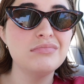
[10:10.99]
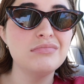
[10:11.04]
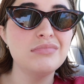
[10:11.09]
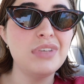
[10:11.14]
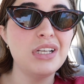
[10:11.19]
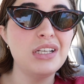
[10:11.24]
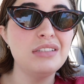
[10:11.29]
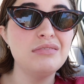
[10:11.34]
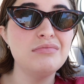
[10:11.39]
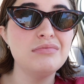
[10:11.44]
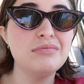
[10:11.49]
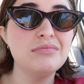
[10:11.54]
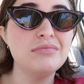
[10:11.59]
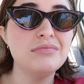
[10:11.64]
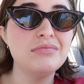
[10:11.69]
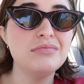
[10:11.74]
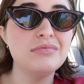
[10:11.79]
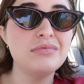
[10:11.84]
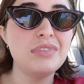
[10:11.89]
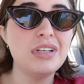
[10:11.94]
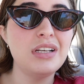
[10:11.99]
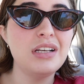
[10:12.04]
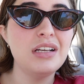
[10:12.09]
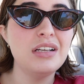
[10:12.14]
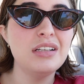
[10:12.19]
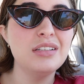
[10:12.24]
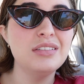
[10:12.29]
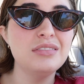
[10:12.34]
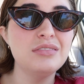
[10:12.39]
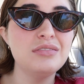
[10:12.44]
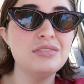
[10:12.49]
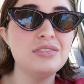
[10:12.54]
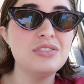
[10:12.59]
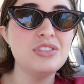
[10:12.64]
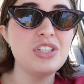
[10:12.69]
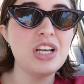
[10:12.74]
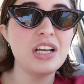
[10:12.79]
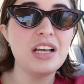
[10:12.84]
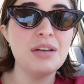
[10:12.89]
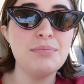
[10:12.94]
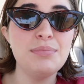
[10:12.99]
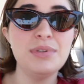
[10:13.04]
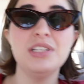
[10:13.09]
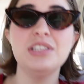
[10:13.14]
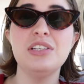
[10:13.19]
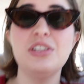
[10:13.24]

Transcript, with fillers: But I'll check up in